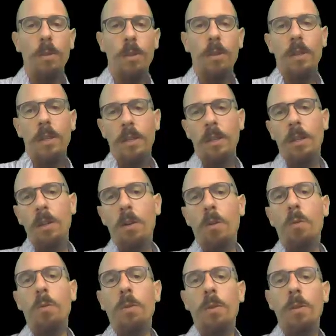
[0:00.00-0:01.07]
but in a
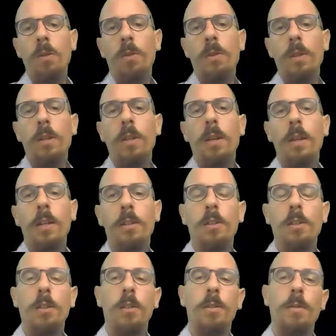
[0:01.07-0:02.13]

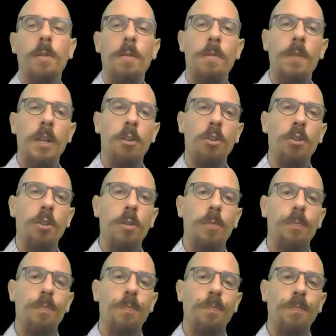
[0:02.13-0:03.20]
non-linear fashion.
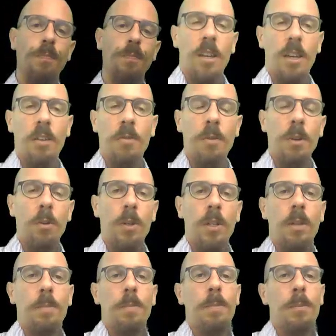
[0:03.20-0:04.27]
If we look
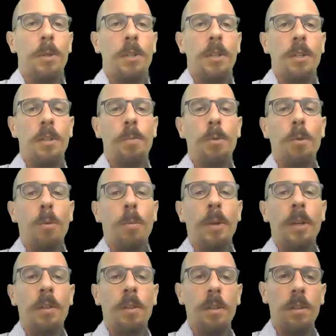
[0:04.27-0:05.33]
at the predicted
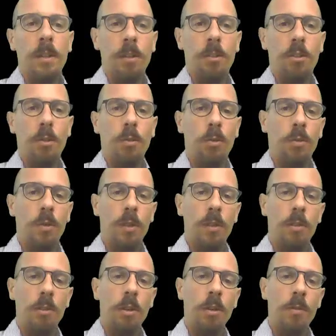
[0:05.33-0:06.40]
probabilities as shown on this
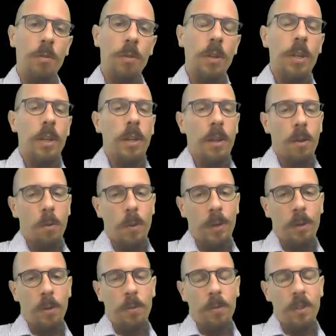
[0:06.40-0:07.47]
graph,
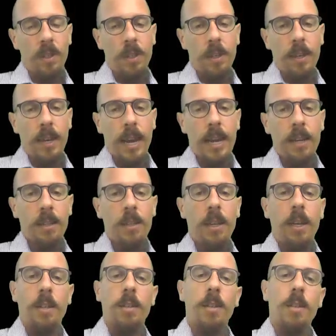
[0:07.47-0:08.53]
where on the
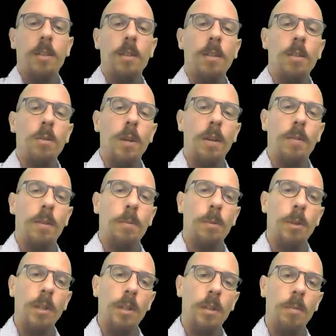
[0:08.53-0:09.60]
x-axis you have the
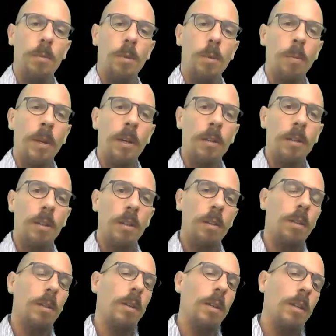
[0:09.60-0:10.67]
predicted
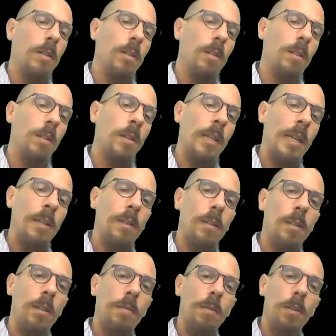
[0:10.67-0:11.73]
probability and the
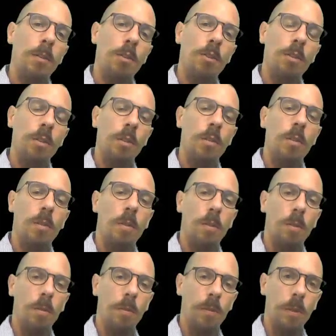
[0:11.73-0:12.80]
density function
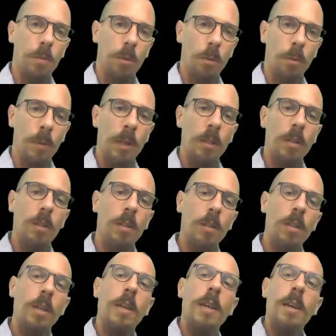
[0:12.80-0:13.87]
of the probabilities,